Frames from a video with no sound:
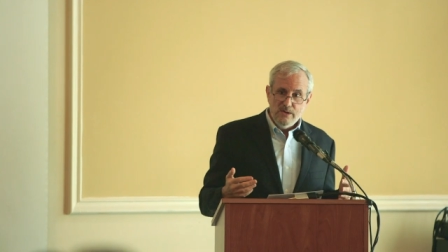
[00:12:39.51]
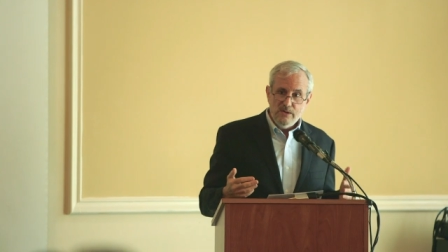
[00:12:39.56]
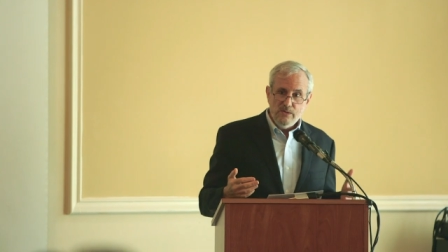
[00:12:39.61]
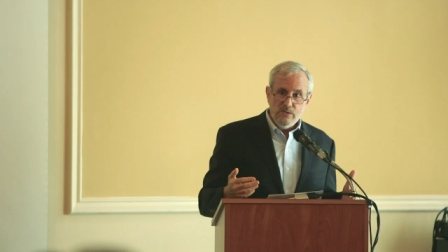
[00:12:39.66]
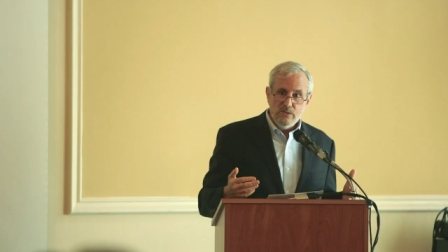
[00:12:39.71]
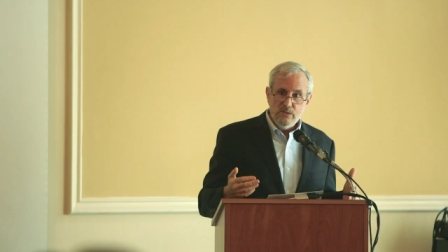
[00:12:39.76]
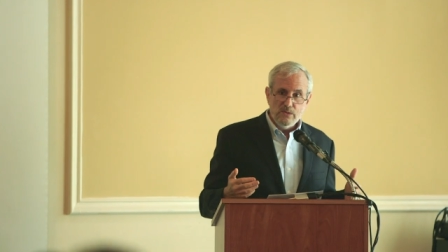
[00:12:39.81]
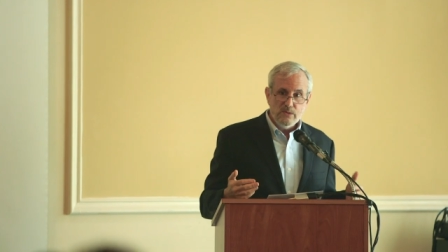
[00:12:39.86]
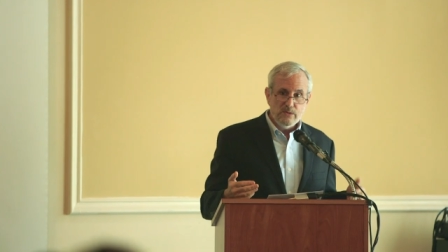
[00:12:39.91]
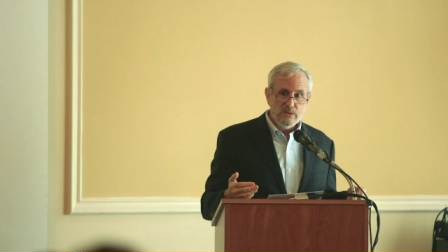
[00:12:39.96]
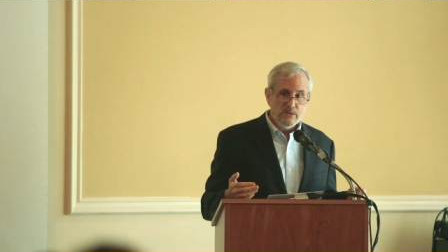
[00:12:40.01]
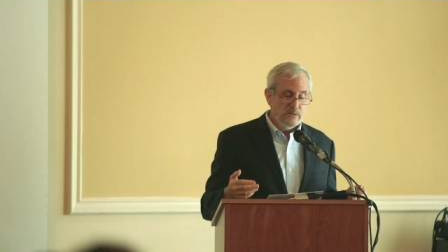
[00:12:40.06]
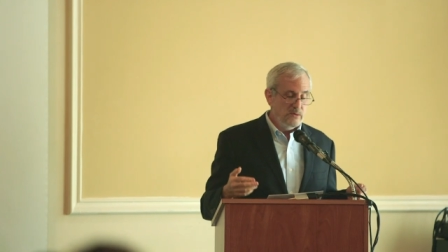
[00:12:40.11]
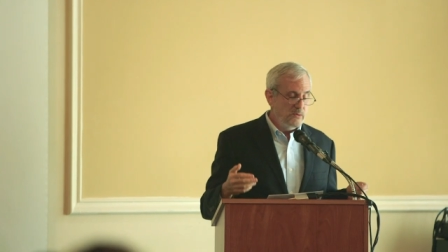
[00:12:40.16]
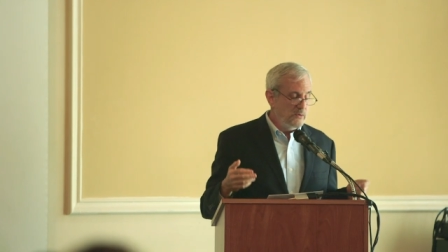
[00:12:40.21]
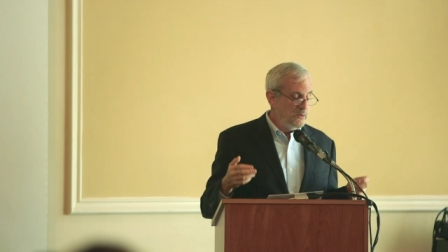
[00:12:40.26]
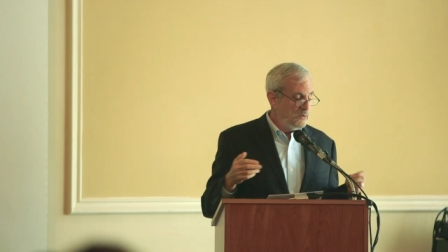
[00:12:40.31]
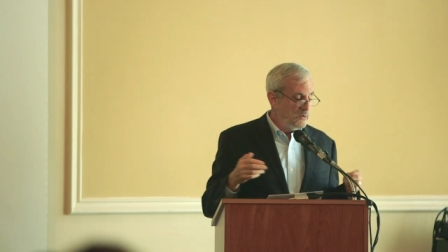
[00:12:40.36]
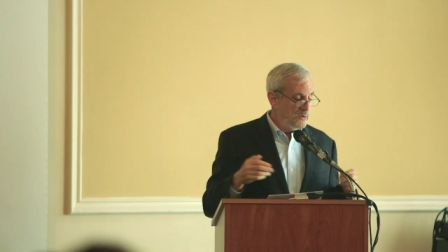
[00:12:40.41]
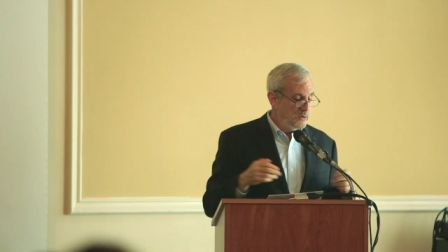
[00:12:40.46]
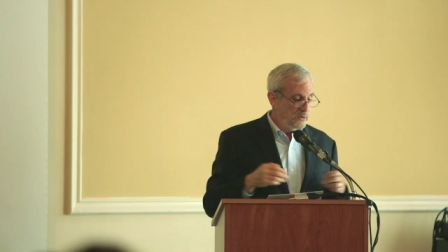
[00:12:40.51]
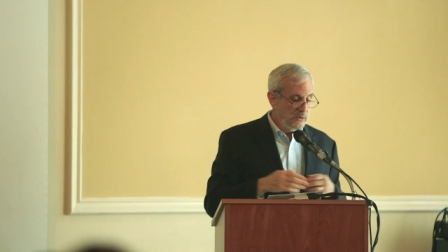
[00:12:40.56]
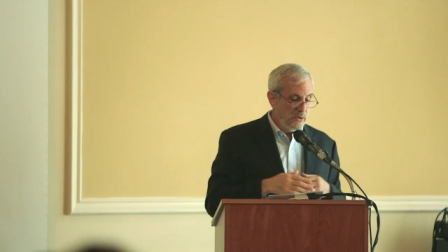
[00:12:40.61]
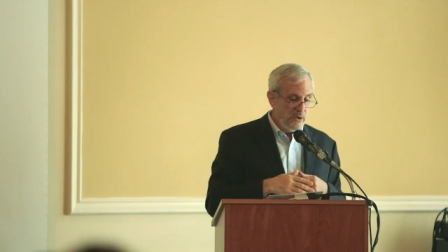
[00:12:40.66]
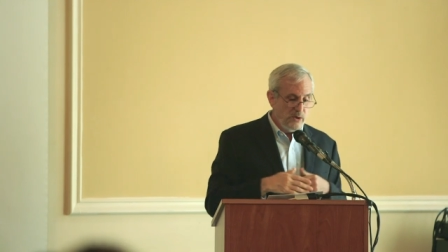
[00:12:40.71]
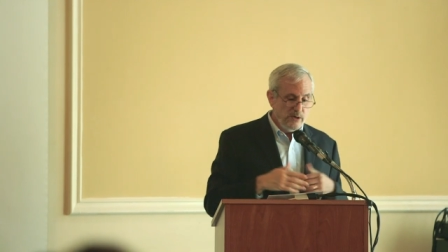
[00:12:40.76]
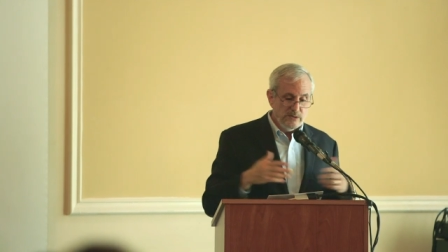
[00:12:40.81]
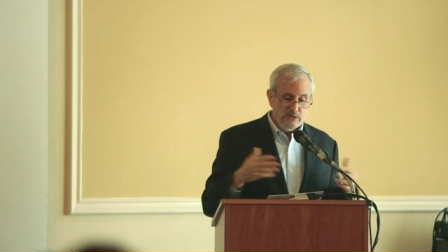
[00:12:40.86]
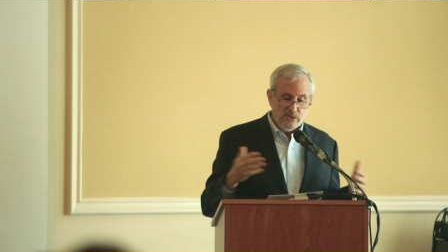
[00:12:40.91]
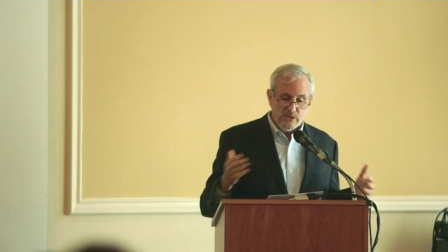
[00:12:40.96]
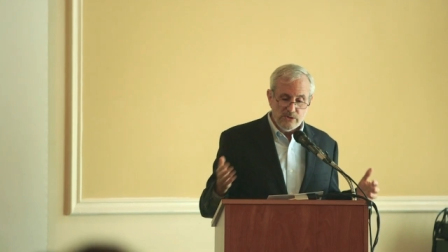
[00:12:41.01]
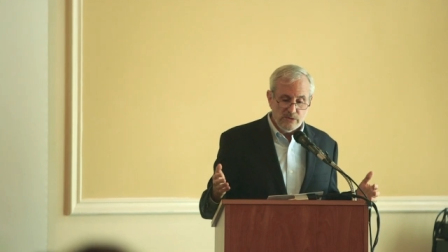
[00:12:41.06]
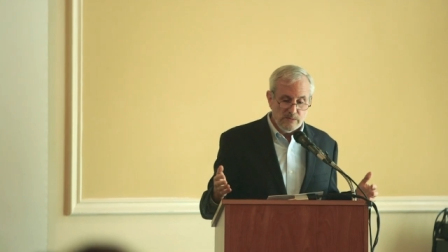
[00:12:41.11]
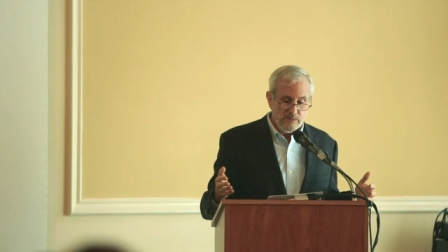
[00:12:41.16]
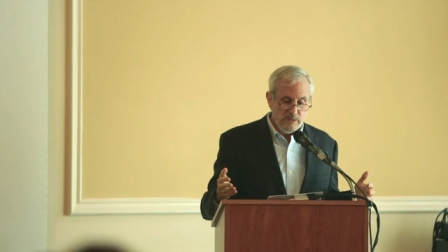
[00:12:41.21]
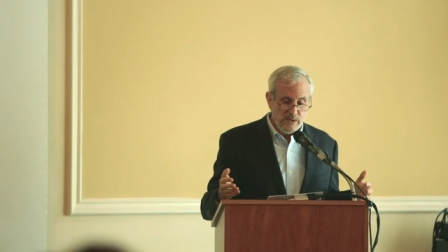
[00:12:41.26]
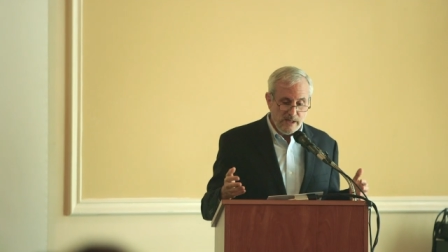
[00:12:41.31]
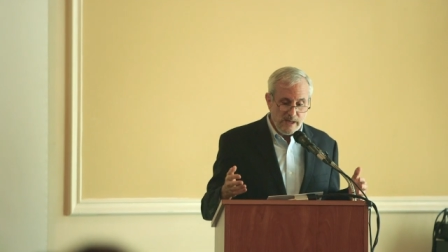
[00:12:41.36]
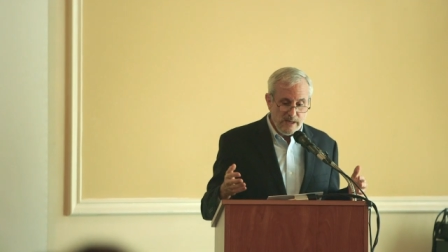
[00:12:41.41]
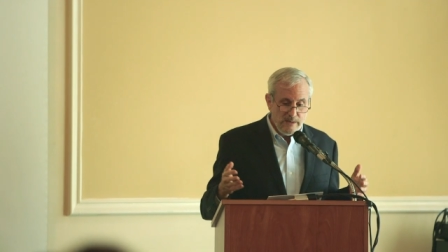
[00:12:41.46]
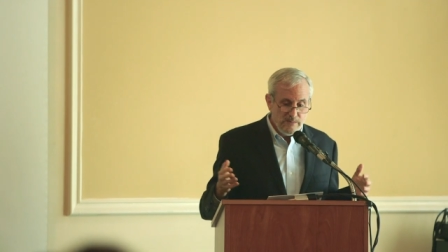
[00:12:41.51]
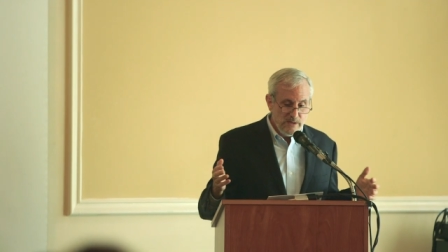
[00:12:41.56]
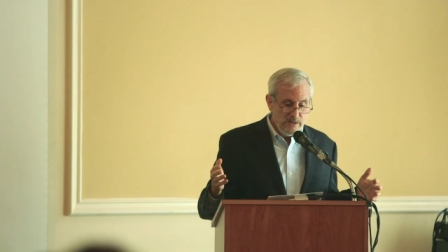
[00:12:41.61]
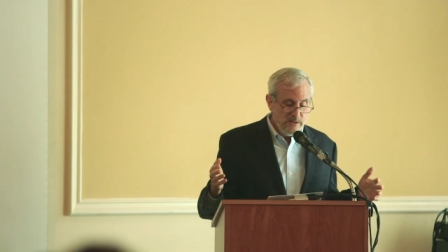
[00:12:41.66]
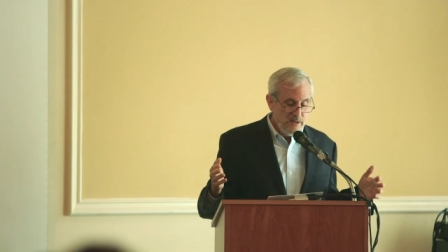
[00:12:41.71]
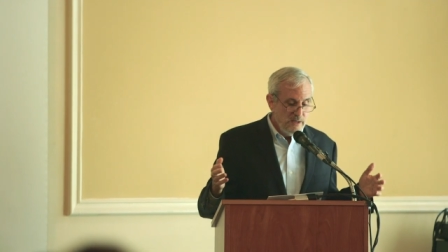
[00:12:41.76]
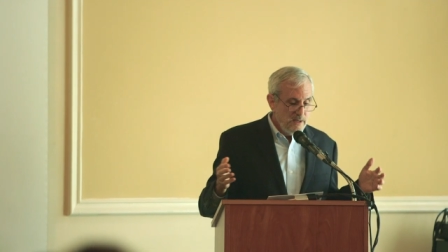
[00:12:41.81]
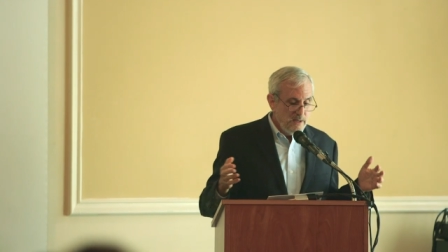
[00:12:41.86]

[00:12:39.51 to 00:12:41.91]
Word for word: or, or long-term climate